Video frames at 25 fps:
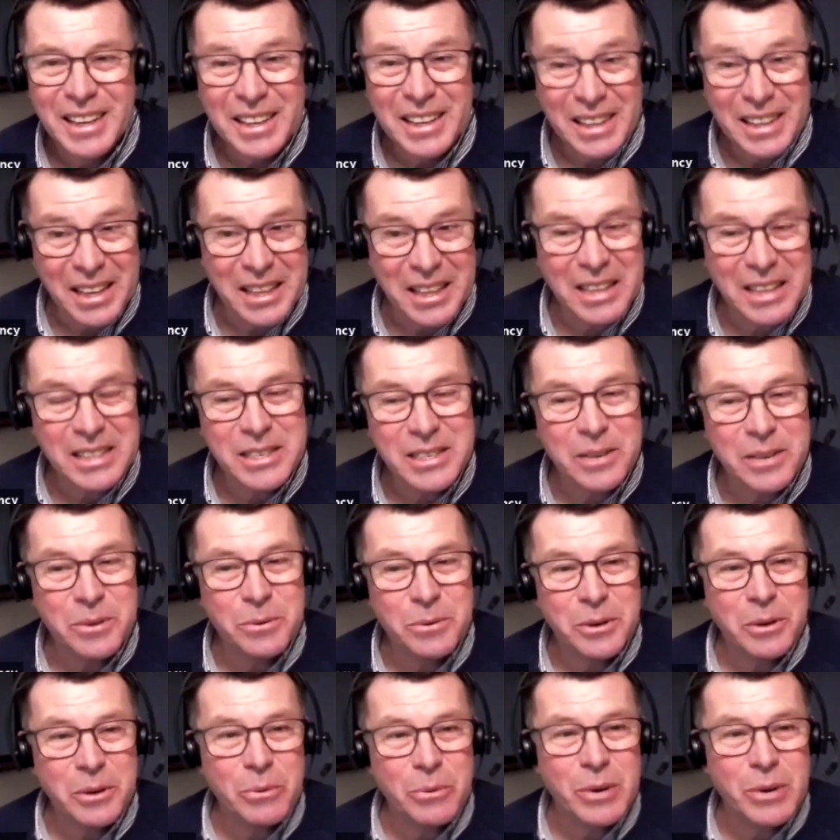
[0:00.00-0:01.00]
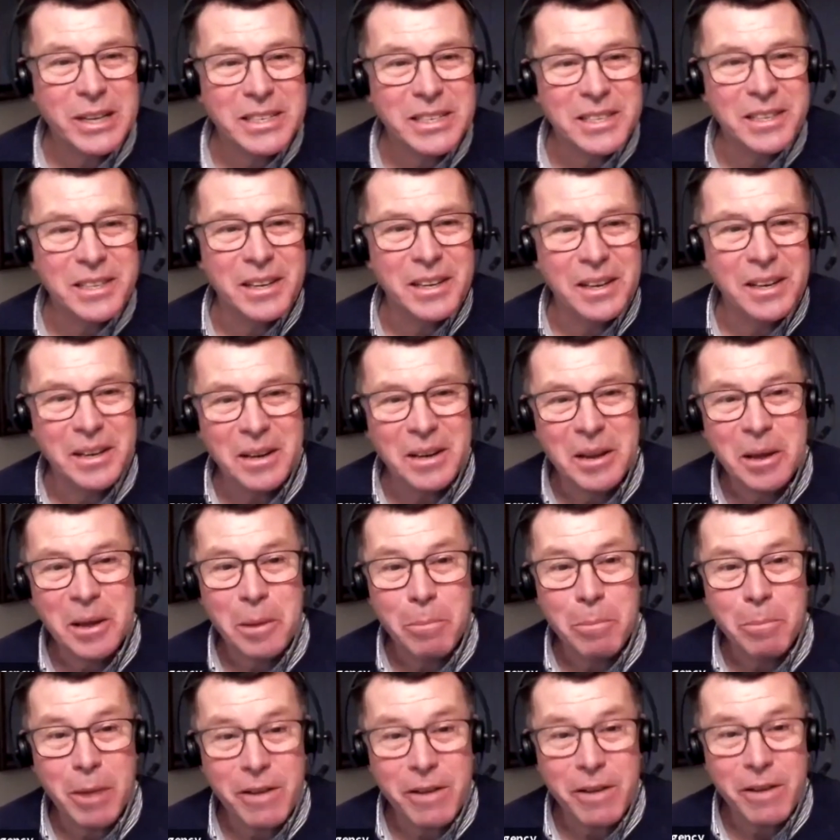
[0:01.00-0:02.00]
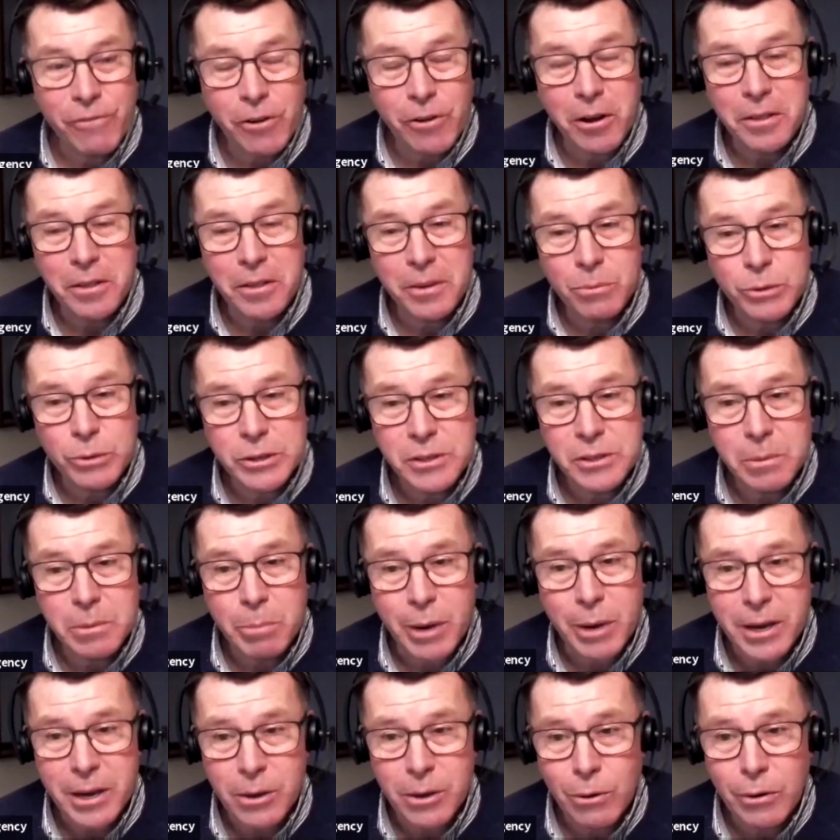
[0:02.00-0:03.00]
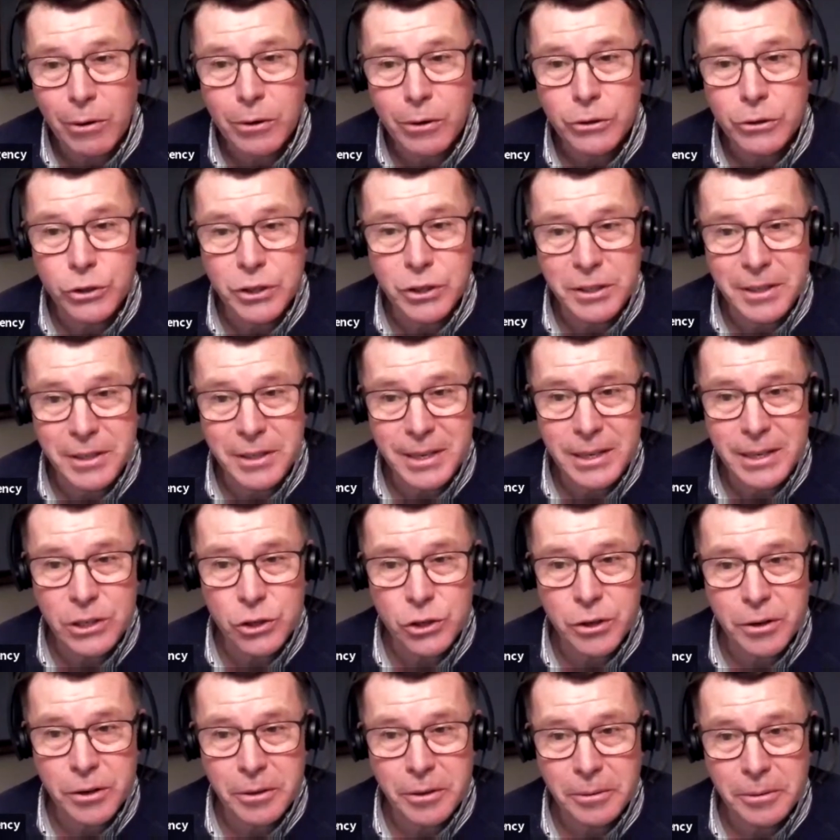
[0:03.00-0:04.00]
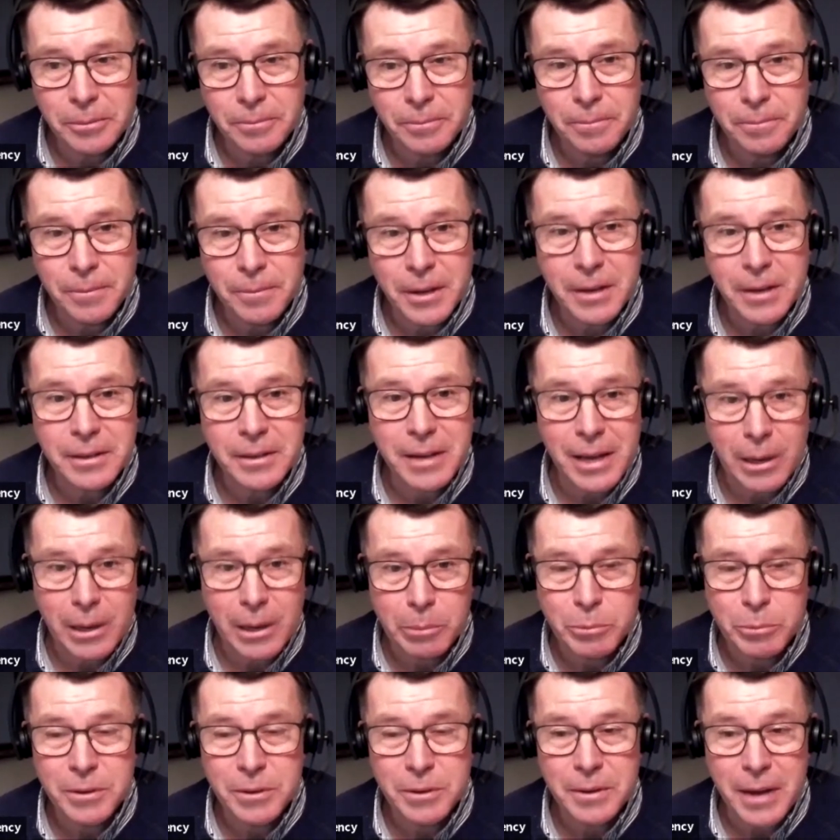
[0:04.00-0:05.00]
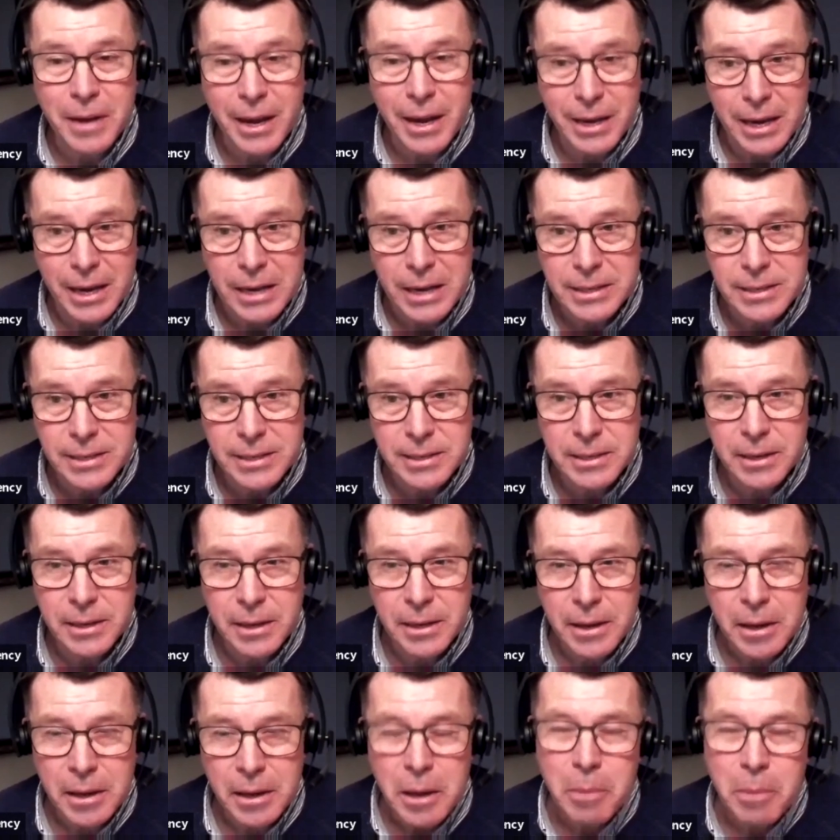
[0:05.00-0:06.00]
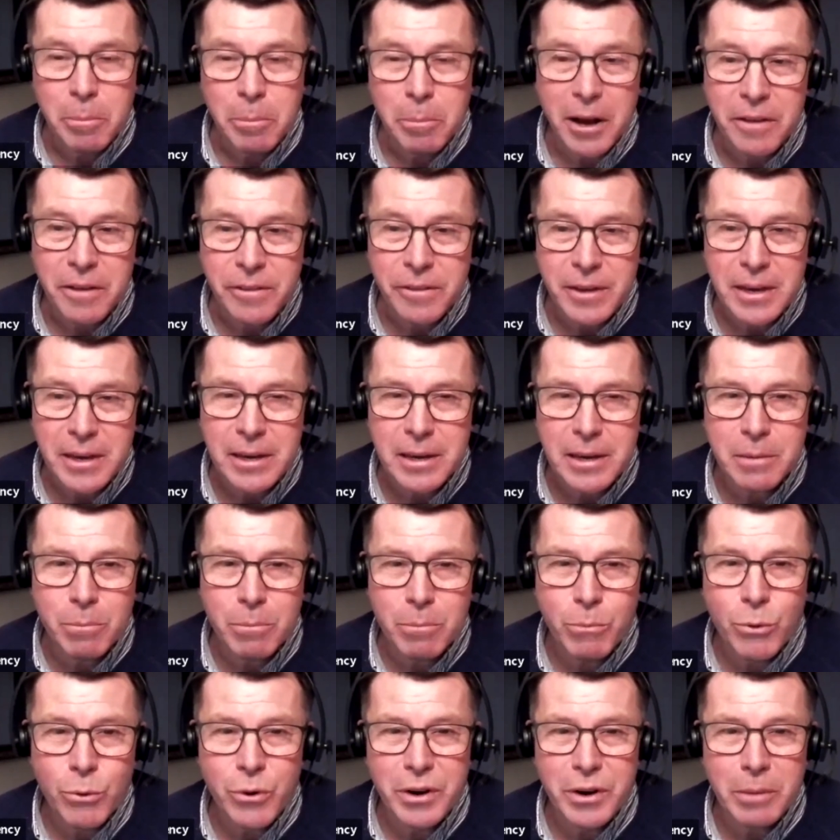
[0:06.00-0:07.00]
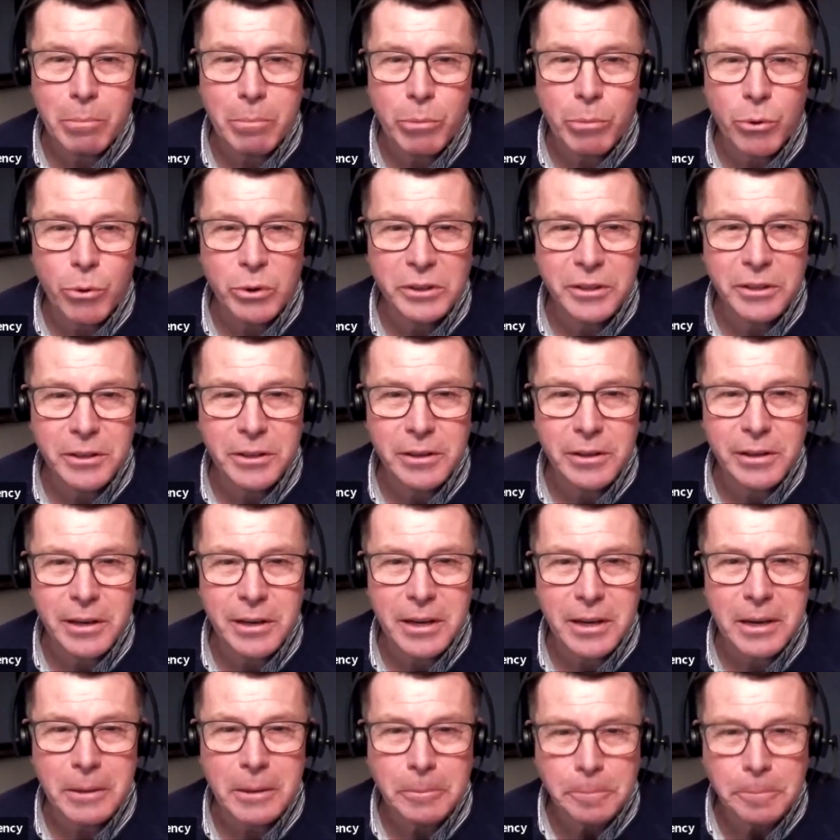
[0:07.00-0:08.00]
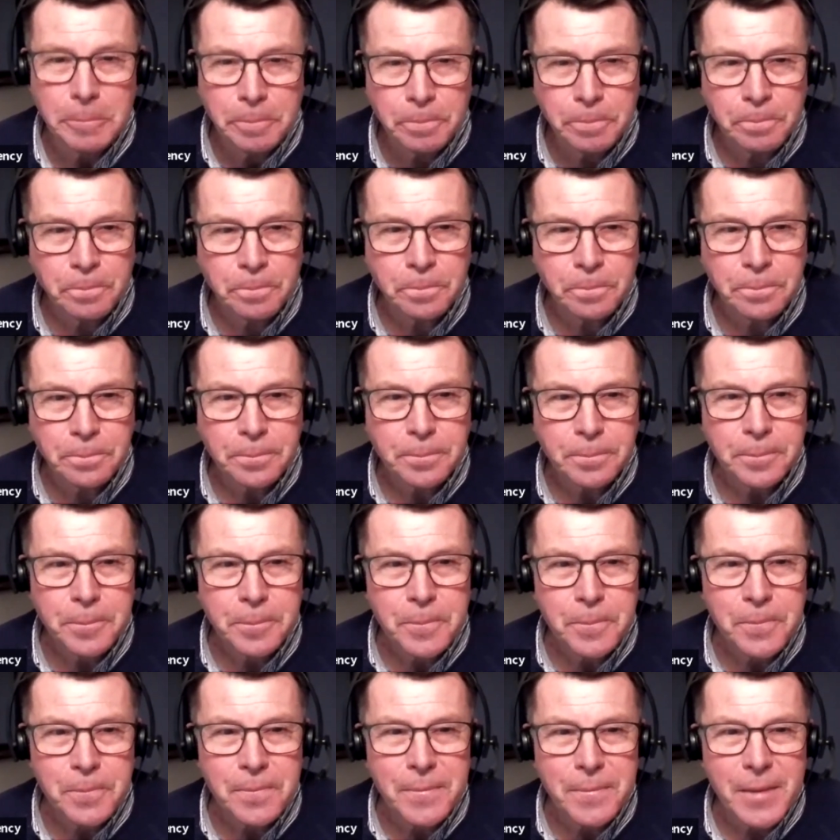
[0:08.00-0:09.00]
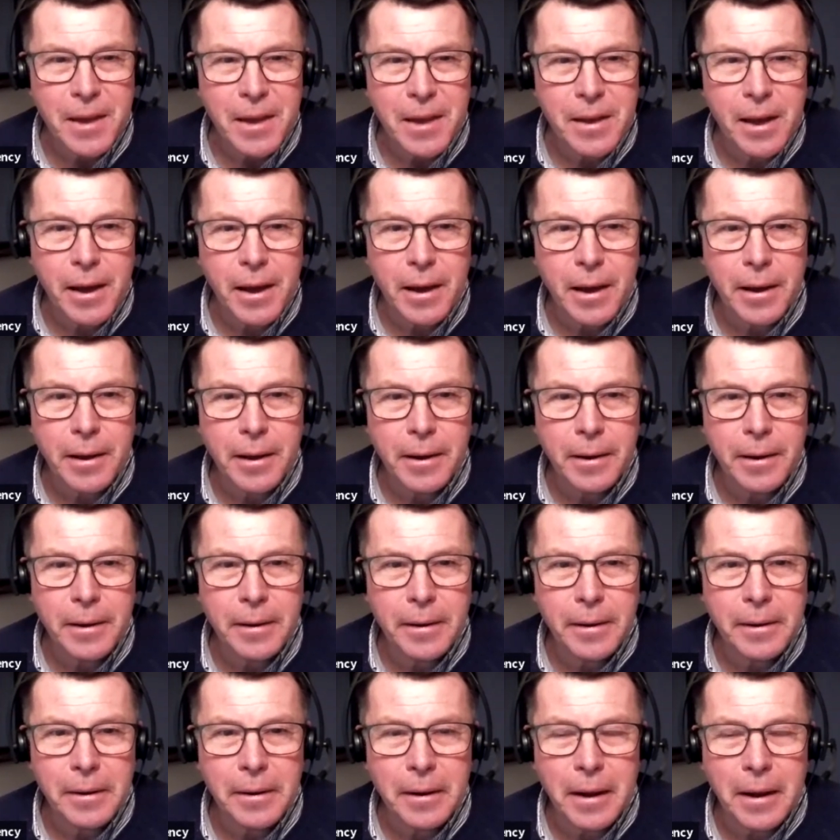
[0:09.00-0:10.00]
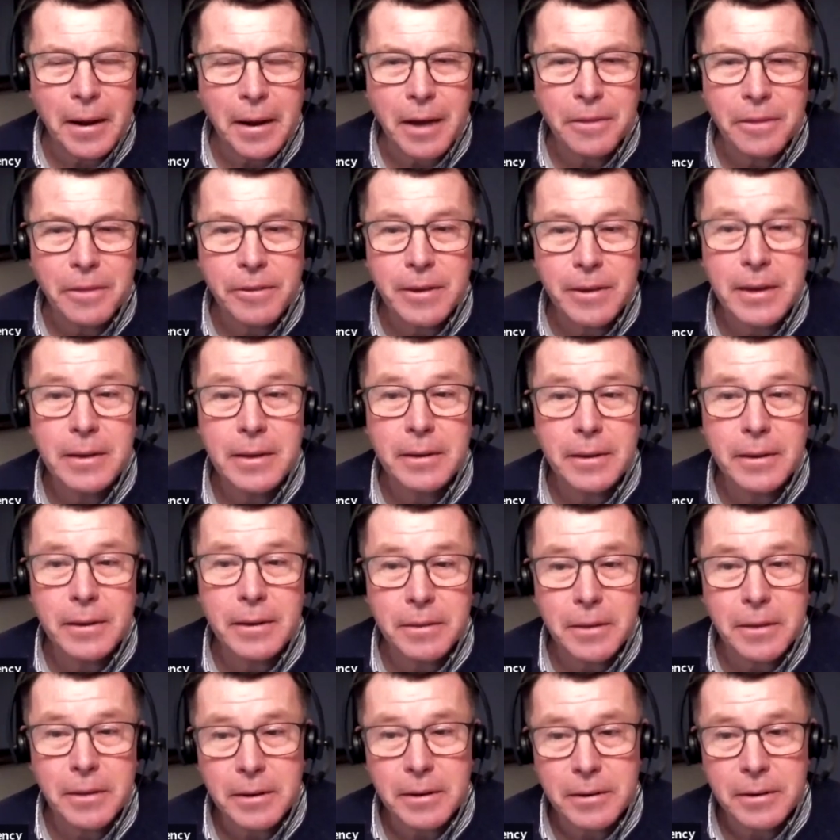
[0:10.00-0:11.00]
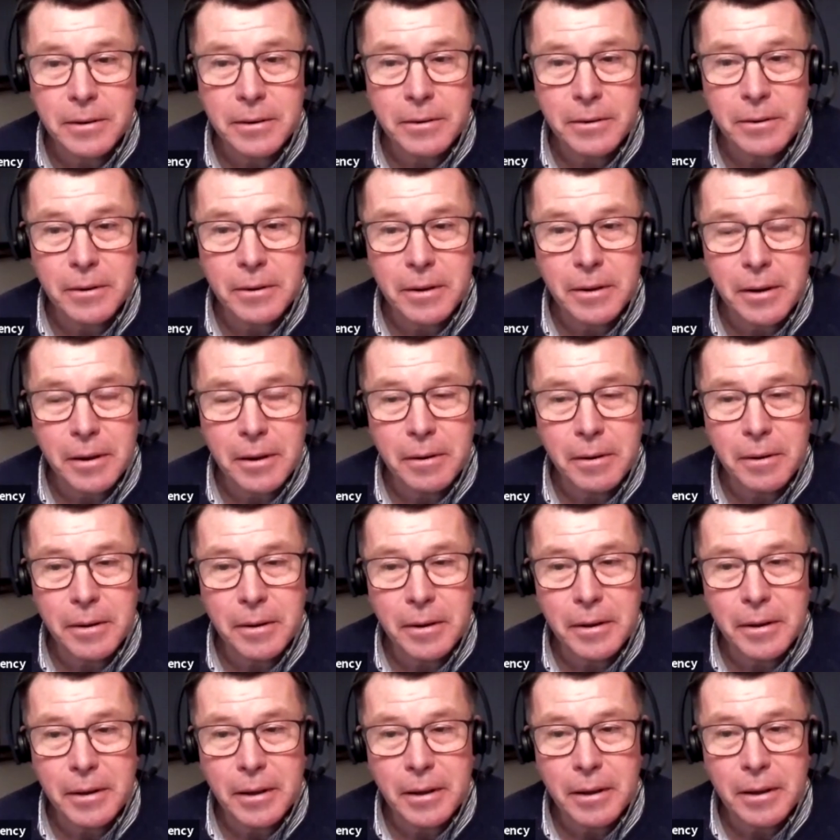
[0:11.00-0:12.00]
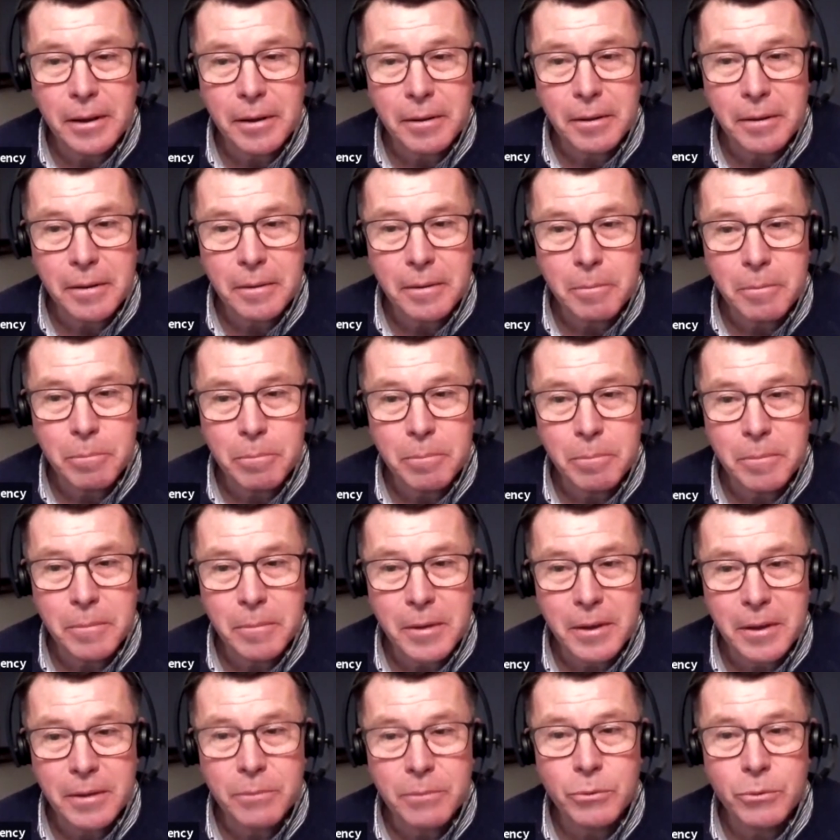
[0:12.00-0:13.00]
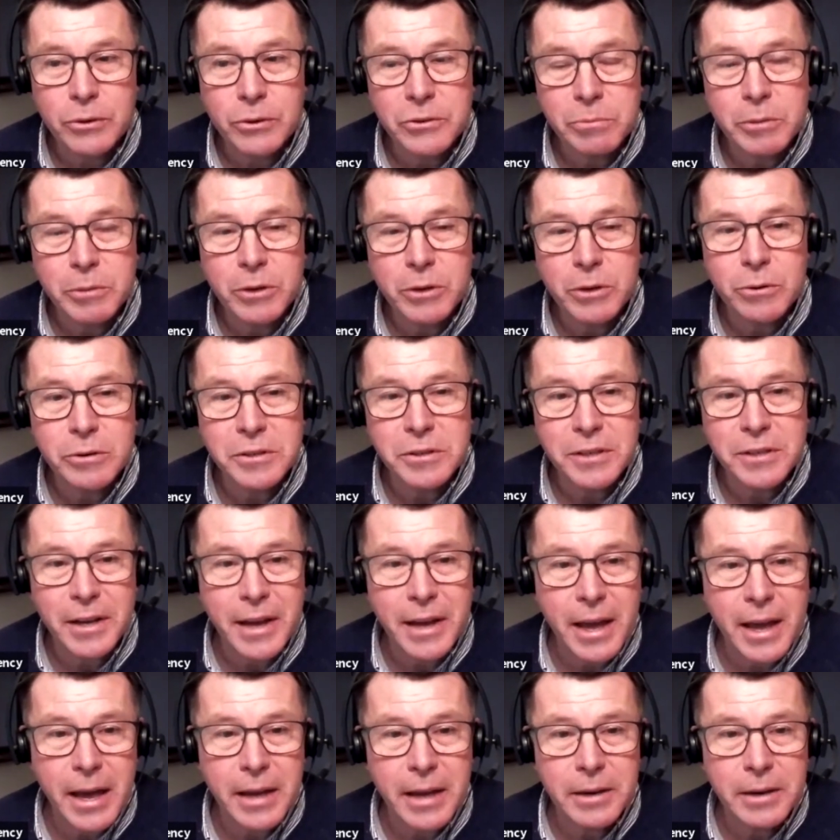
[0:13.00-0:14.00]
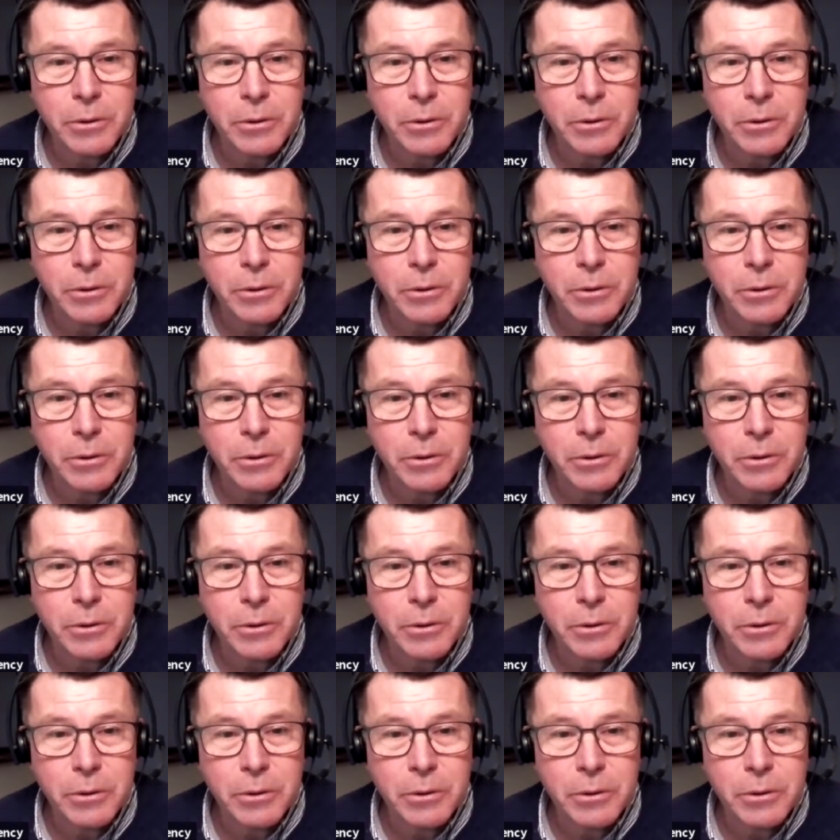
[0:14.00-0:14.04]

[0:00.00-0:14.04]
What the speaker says: That's a good question. My father was a biology teacher. That helped, I guess. But I think more importantly, uh, I think that uh, it was because I had